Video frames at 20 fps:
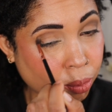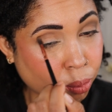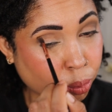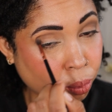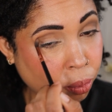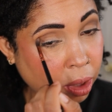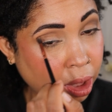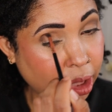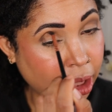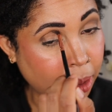
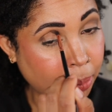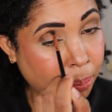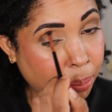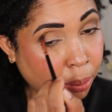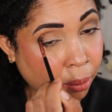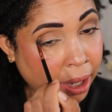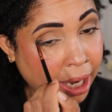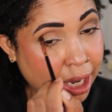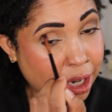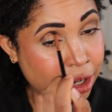really
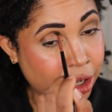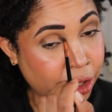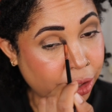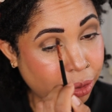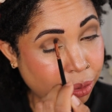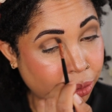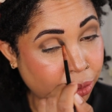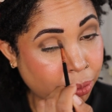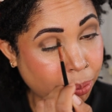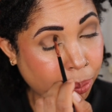brand
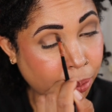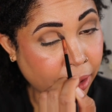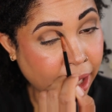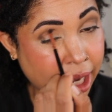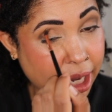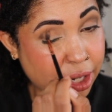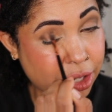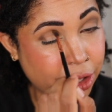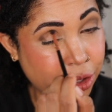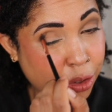new,
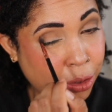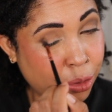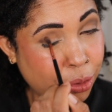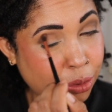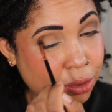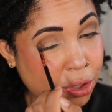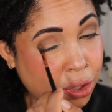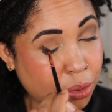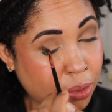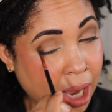brand
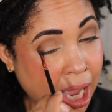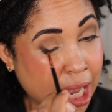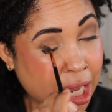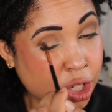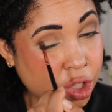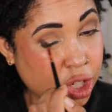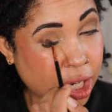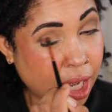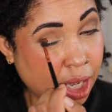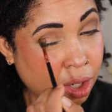new to
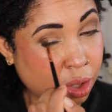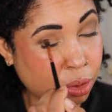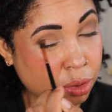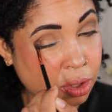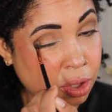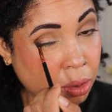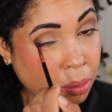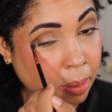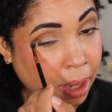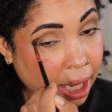eyeshadow,
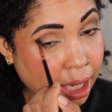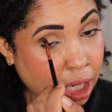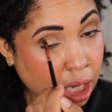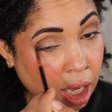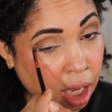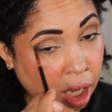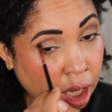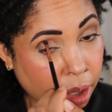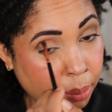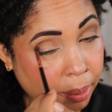to
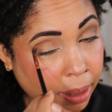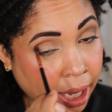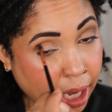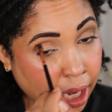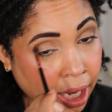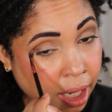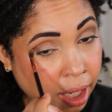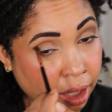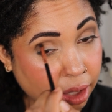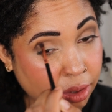makeup,
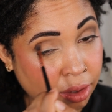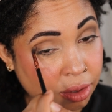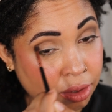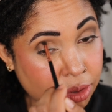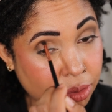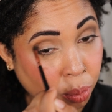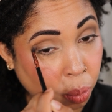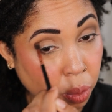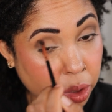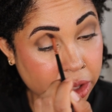
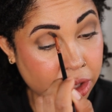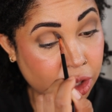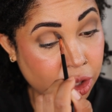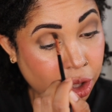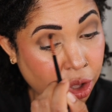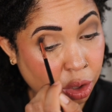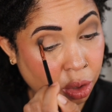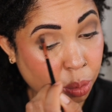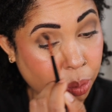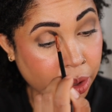and what to
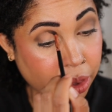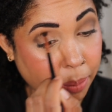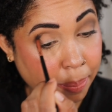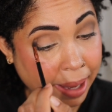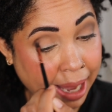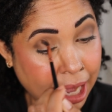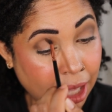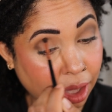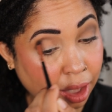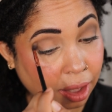do with a
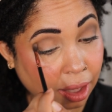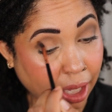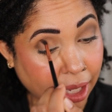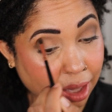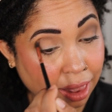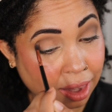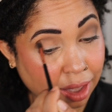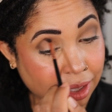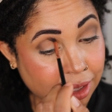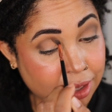palette
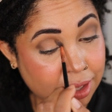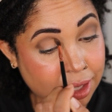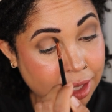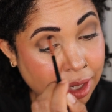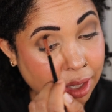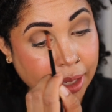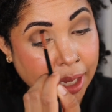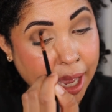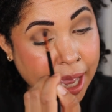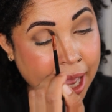like this.
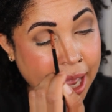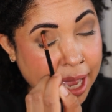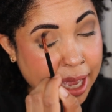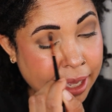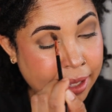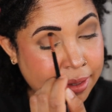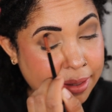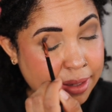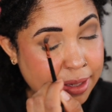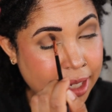
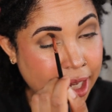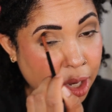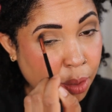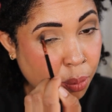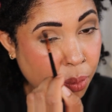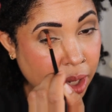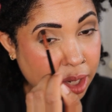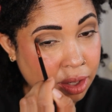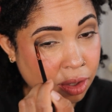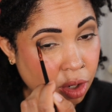And
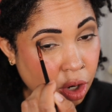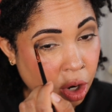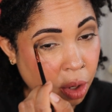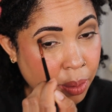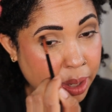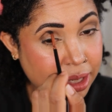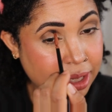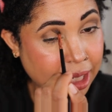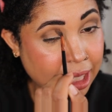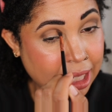it wasn't
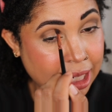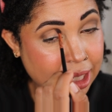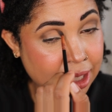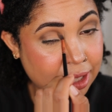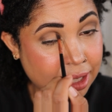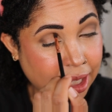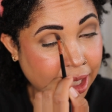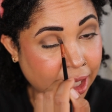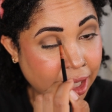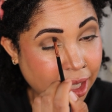always
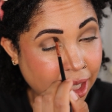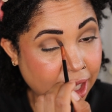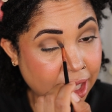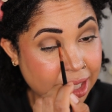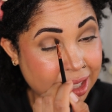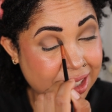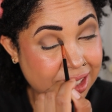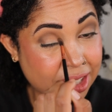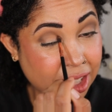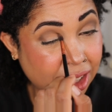easy,
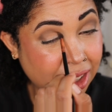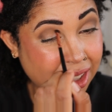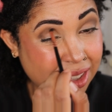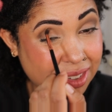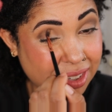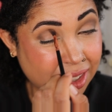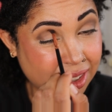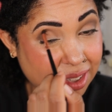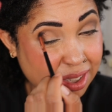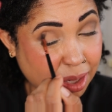and it still
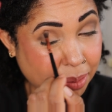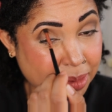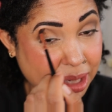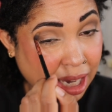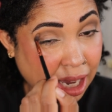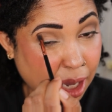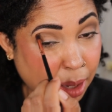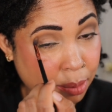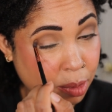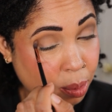isn't
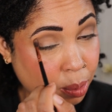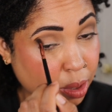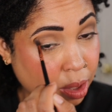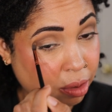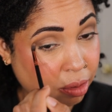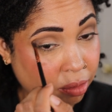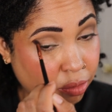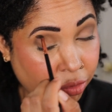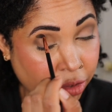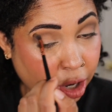sometimes
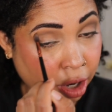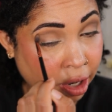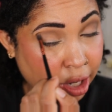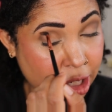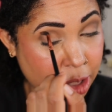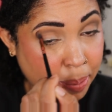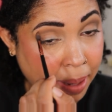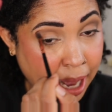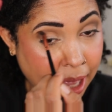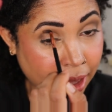with
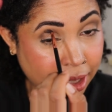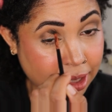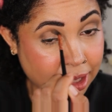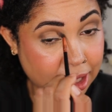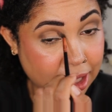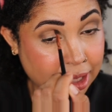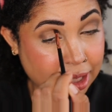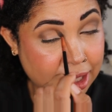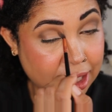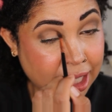various
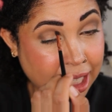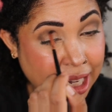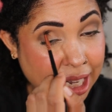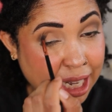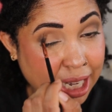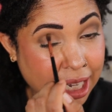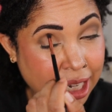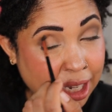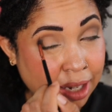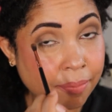palettes to
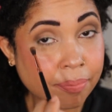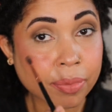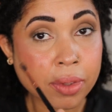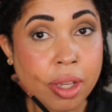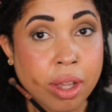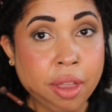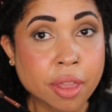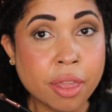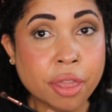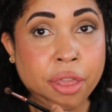see
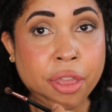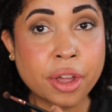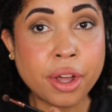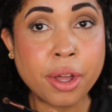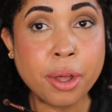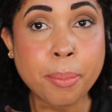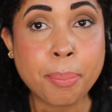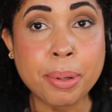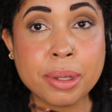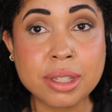
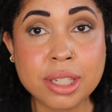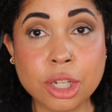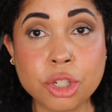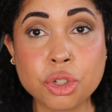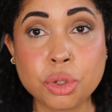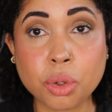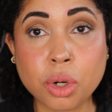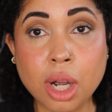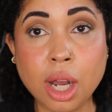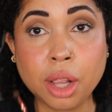the
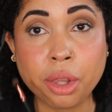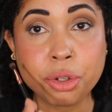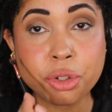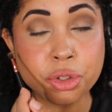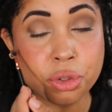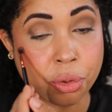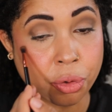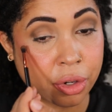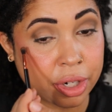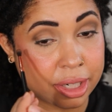potential color
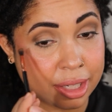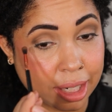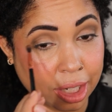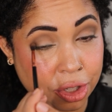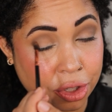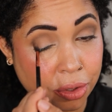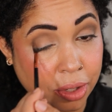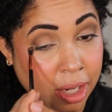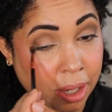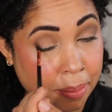stories
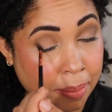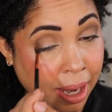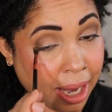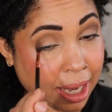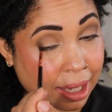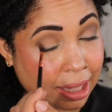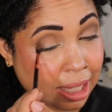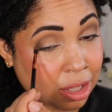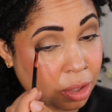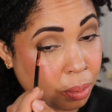that you can
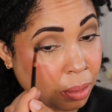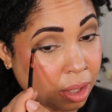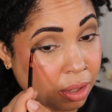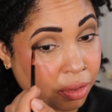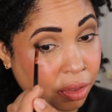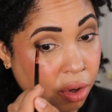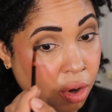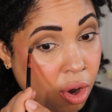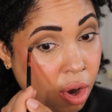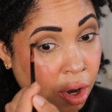make. That's one
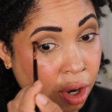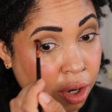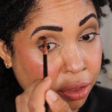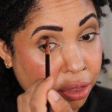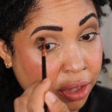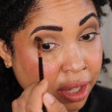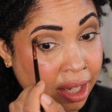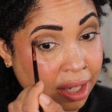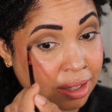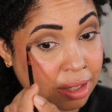of the
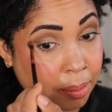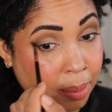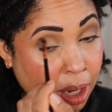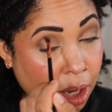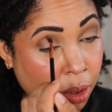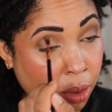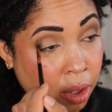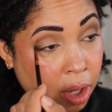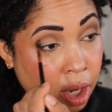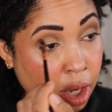hard things
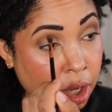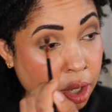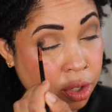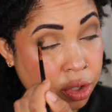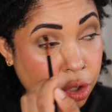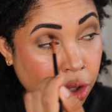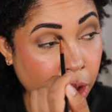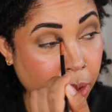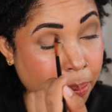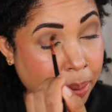about
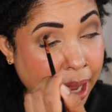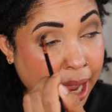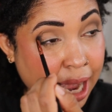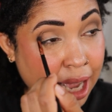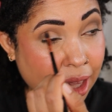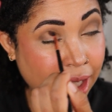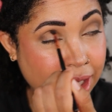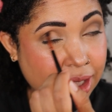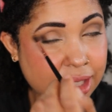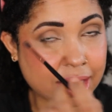certain
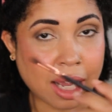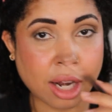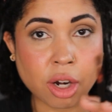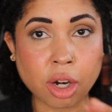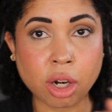palettes that